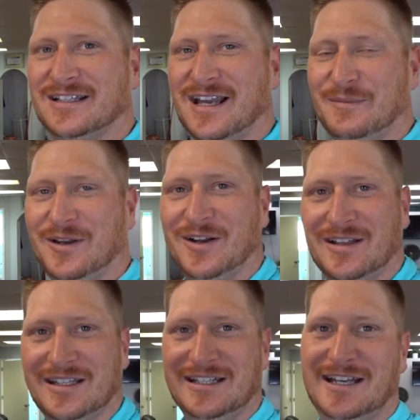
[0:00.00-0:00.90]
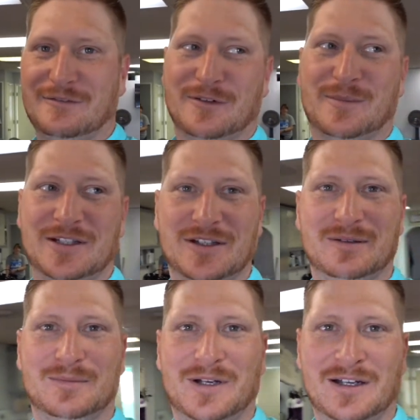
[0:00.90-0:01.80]
Got me all cleaned up for my
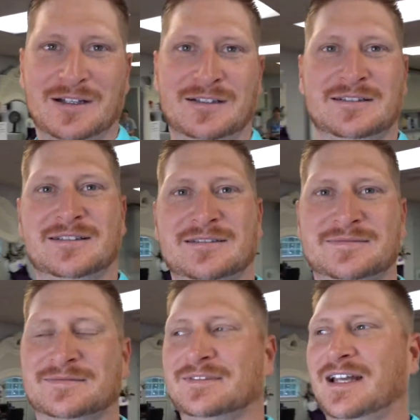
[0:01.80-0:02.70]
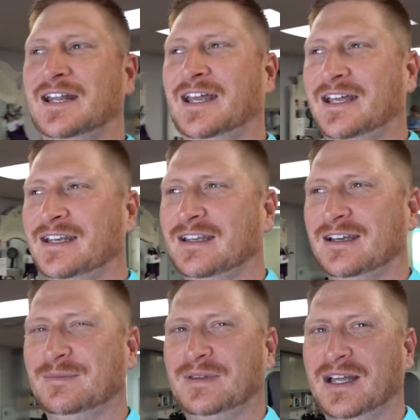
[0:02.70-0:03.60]
trip tomorrow. Got to head
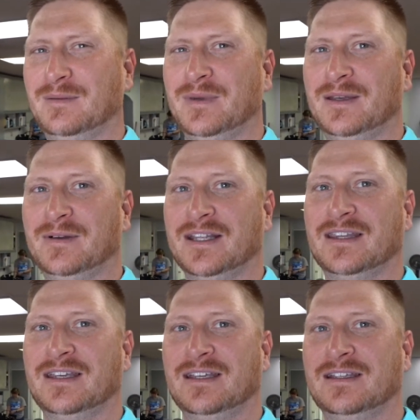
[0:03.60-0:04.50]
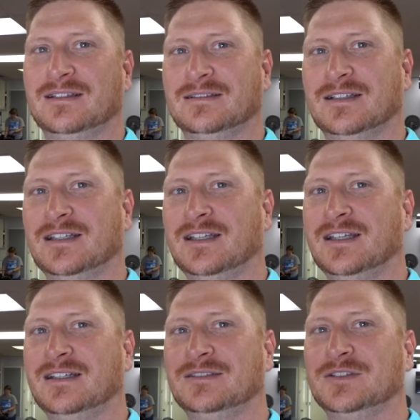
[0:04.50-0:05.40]
up to Alabama, I think, and
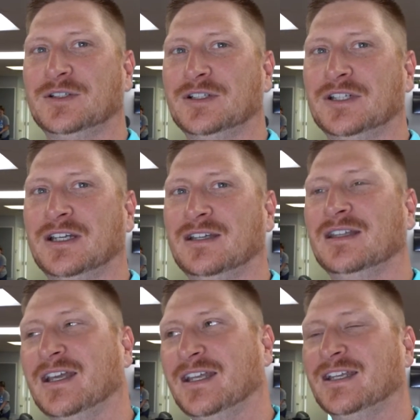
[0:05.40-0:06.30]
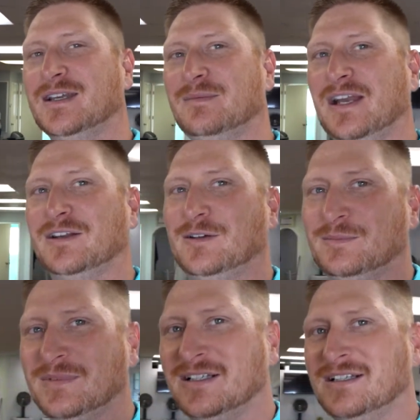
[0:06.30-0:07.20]
then Georgia, and I get to come back home.
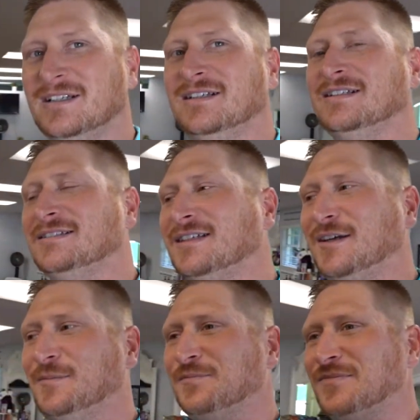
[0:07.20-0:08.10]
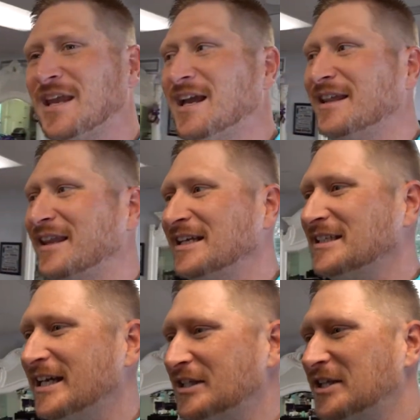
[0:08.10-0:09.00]
So, thanks
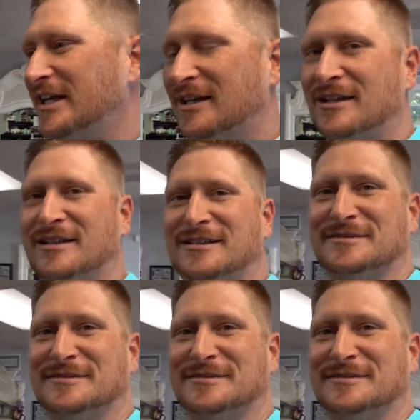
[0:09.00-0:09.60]
again, JR